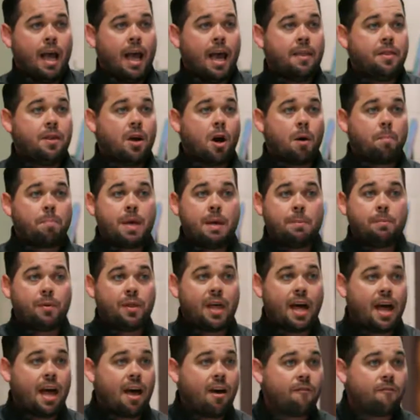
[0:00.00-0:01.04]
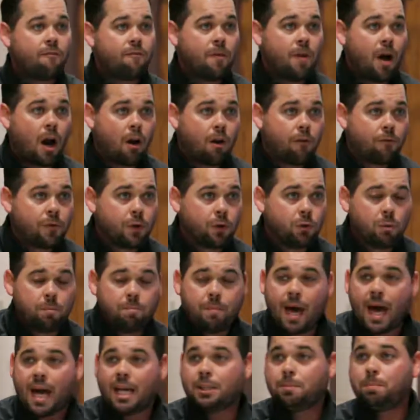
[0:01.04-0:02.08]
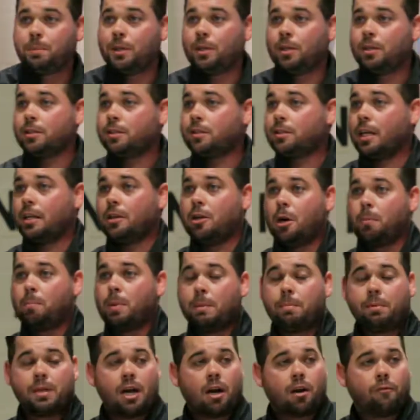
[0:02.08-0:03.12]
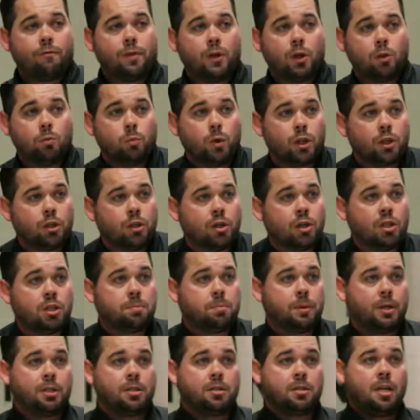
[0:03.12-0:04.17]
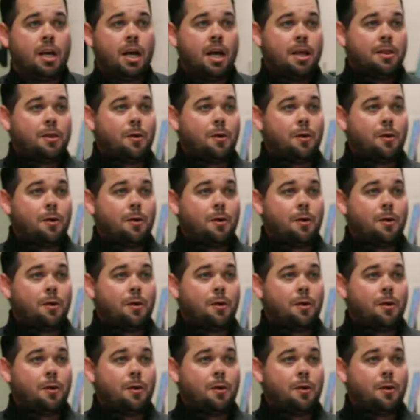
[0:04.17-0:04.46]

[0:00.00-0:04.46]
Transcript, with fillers: and there are people that have, are filled with bad spirits, and there are people that are filled with good spirits.